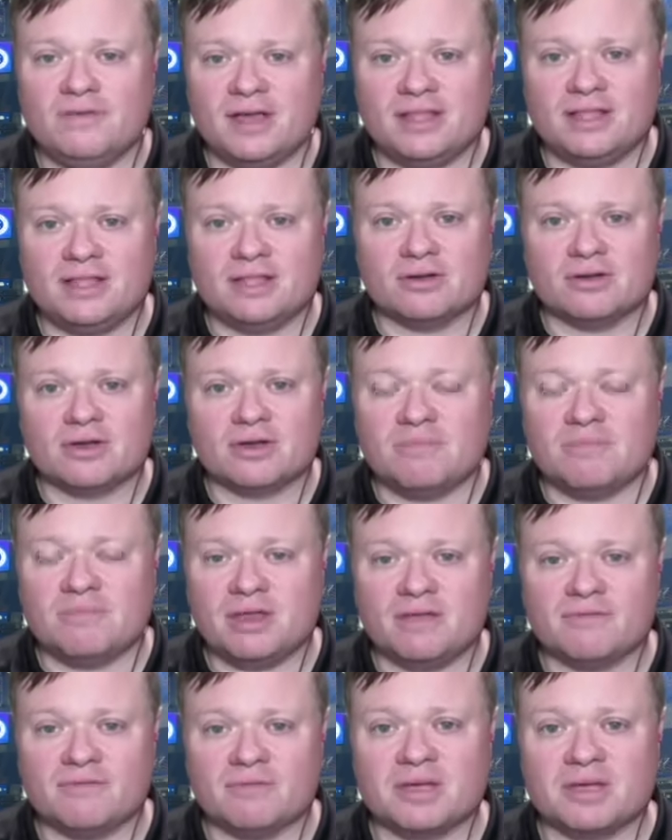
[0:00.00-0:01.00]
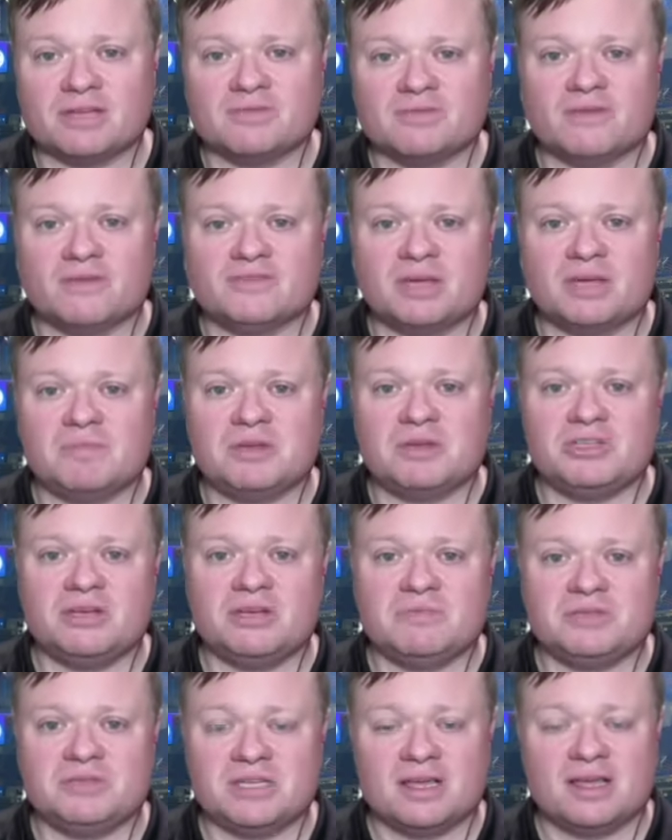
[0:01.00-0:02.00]
and then they're competing for Big 12
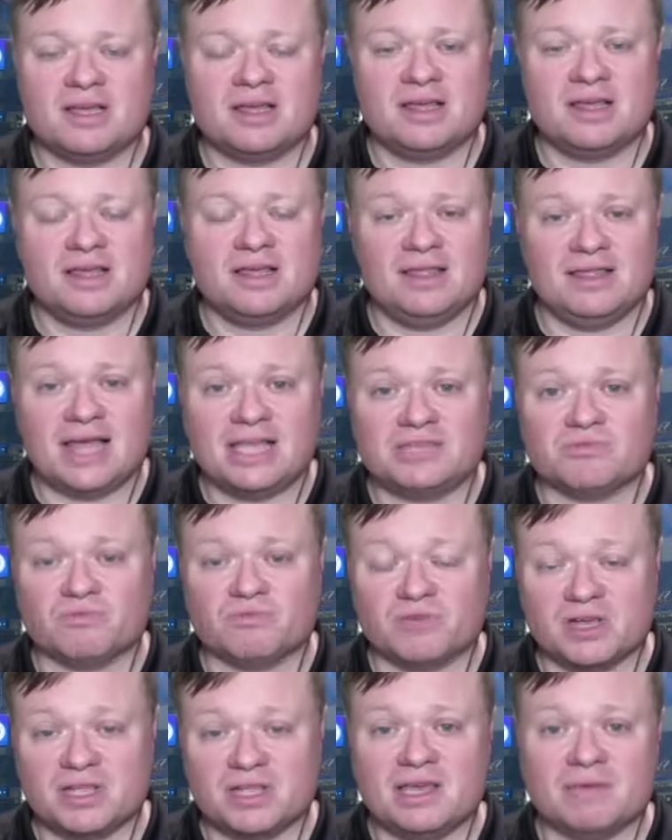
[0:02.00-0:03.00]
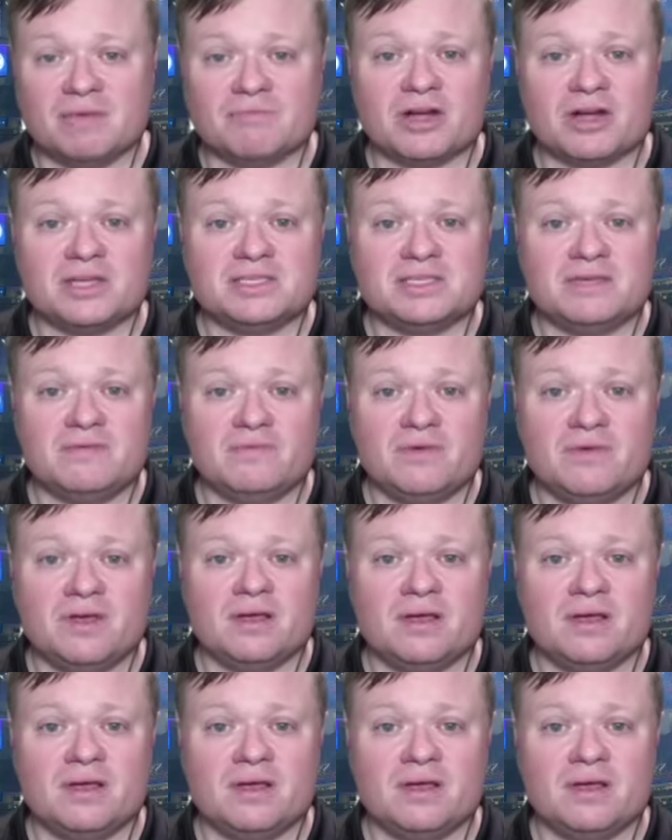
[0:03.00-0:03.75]
championships. That's really impressive,